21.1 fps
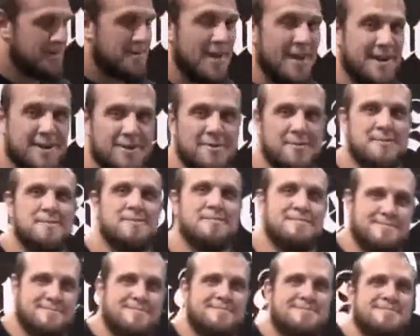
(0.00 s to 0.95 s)

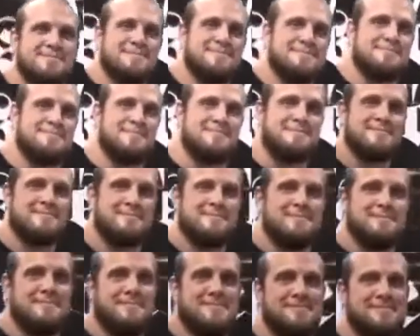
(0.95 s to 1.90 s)

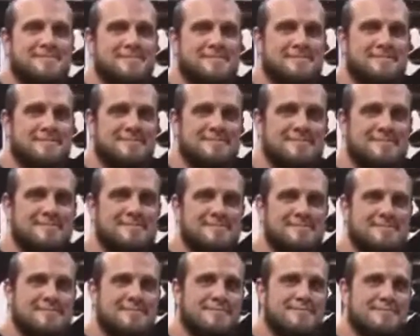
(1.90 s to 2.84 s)

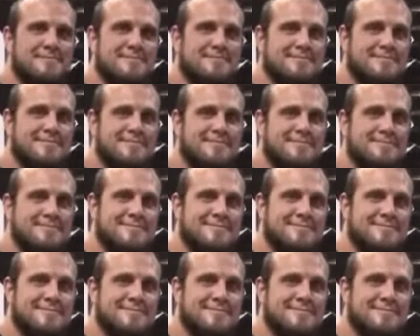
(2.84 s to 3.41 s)
(silent)